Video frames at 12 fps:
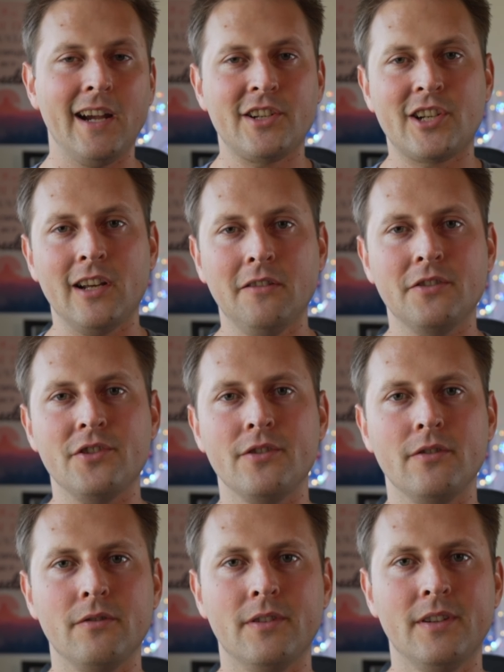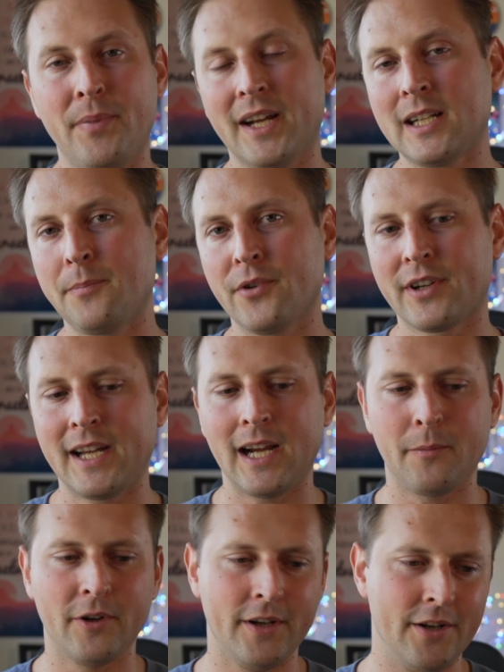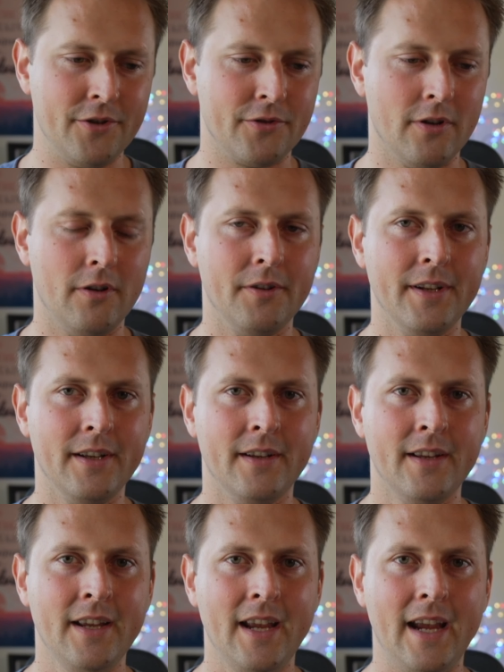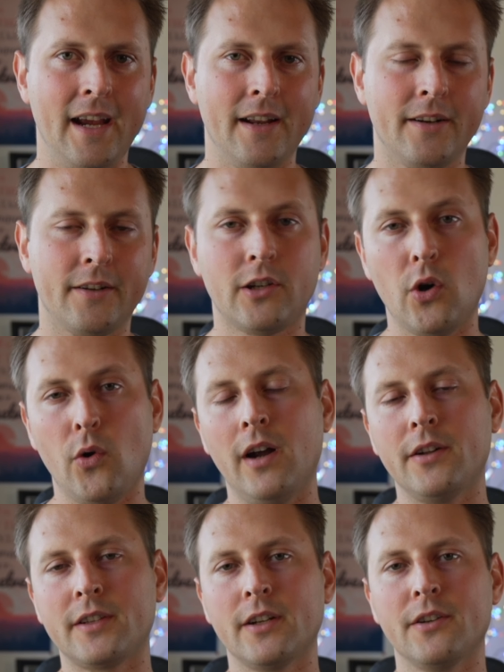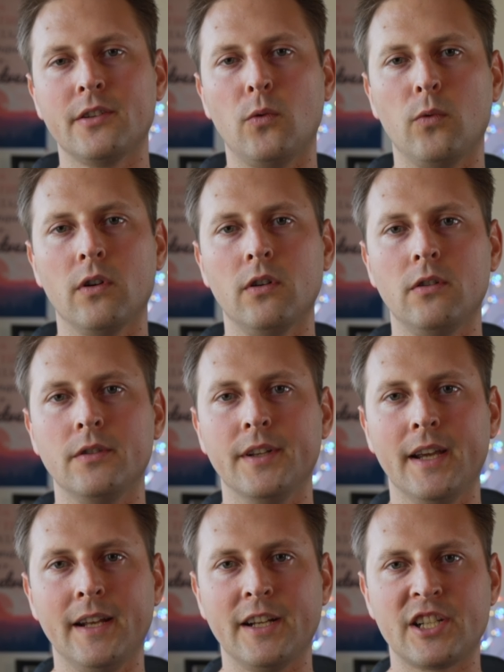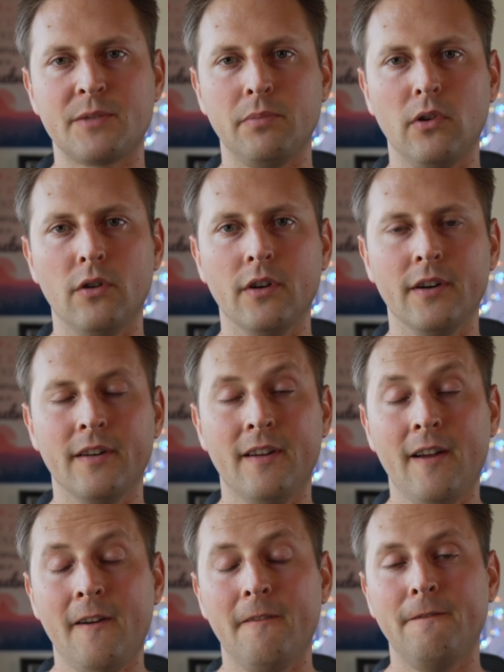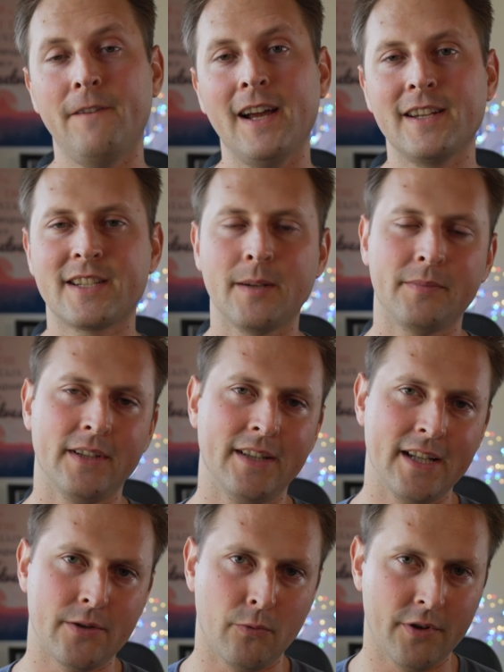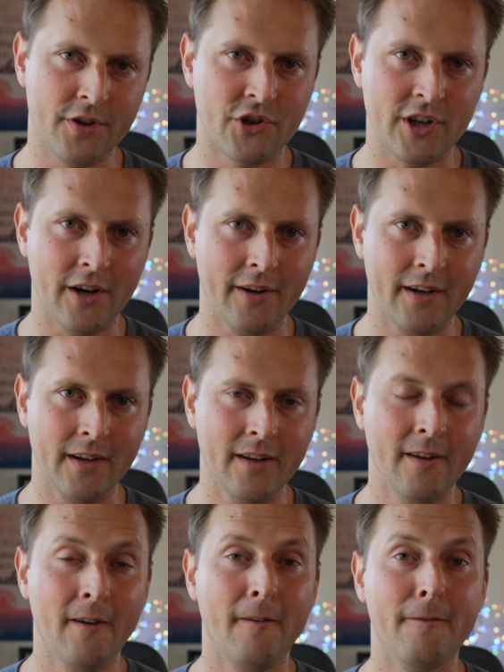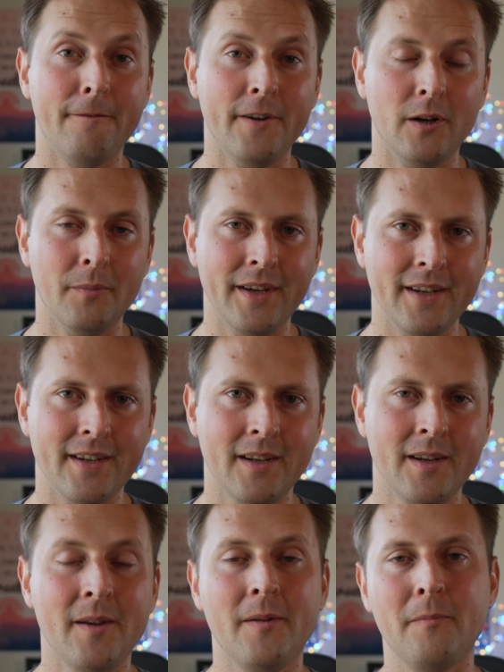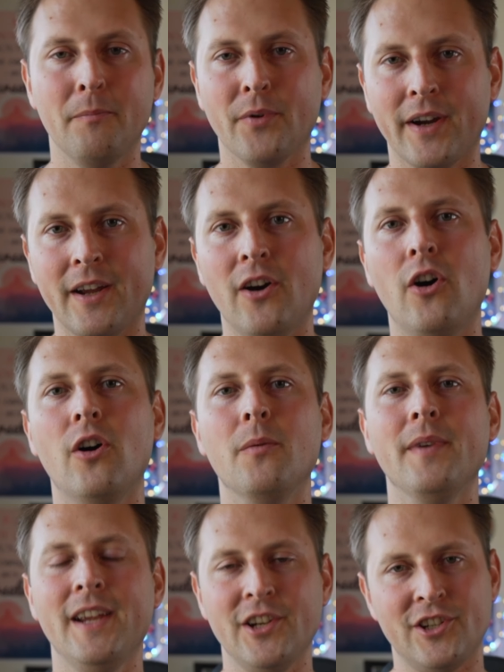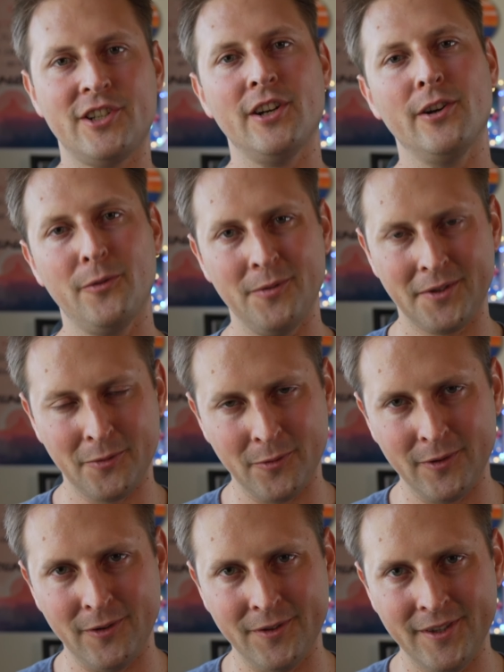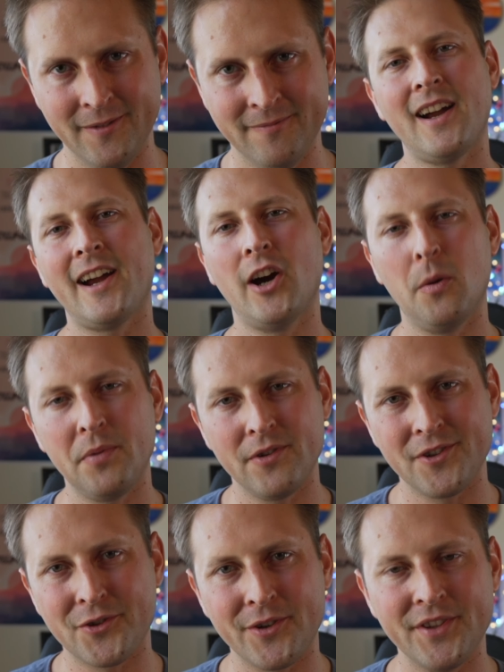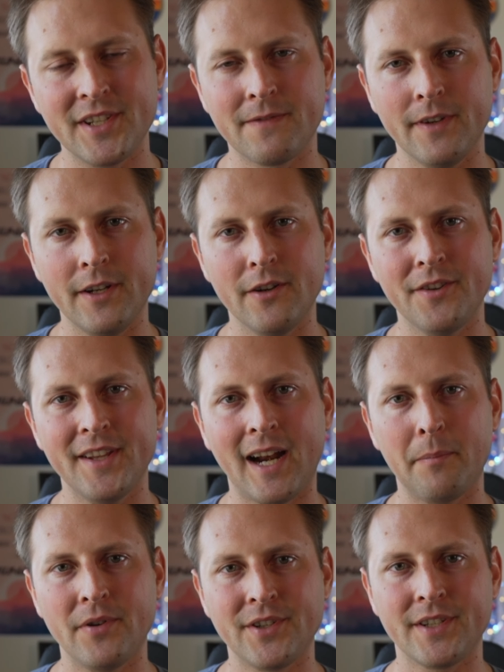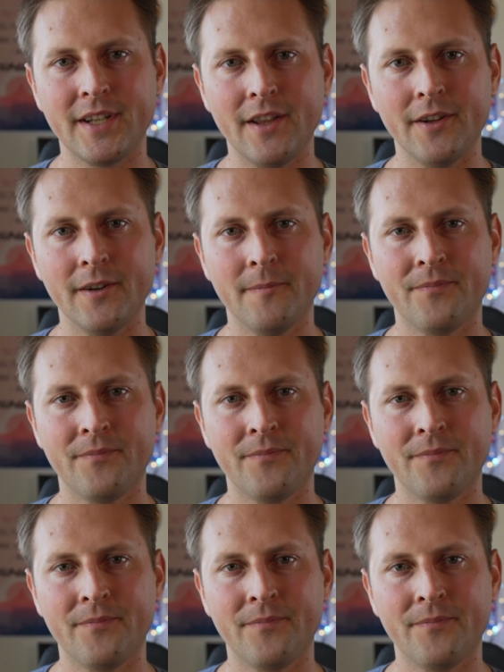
I challenge you, pick up your camera and drone and go out there in the world and explore. Find something that's worth sharing, film it, and bring it home and share it with the world. I hope you enjoyed this video that I put together.